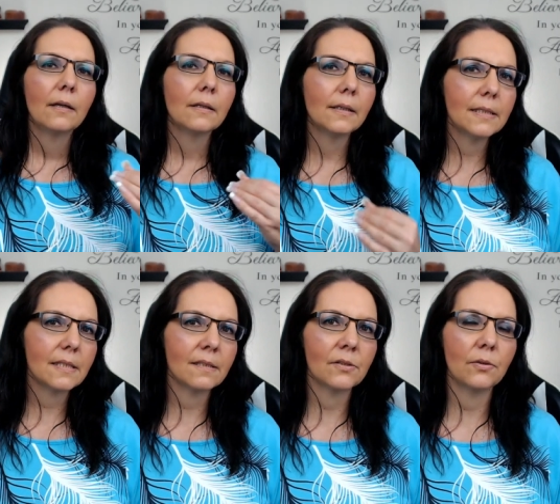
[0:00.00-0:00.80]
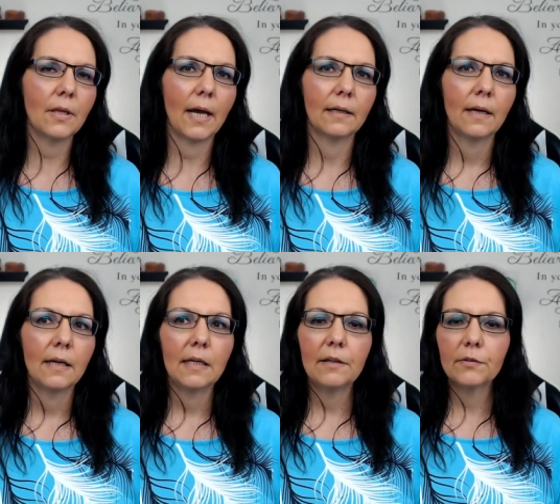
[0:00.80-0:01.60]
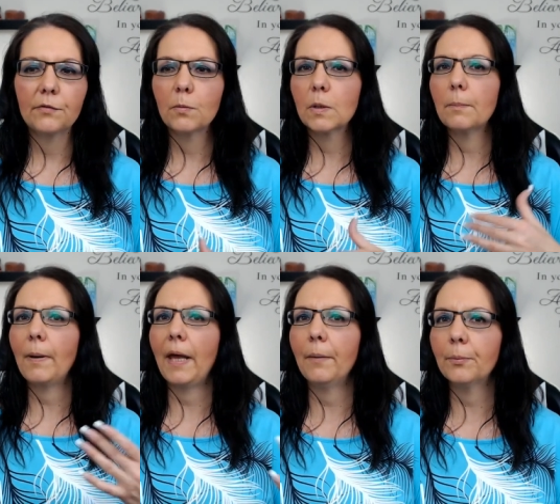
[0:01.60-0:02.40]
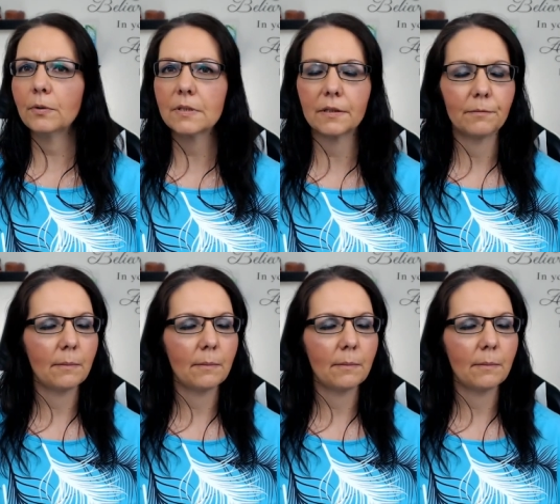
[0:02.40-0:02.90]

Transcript: Listen to that. Even if you want to pamper yourself,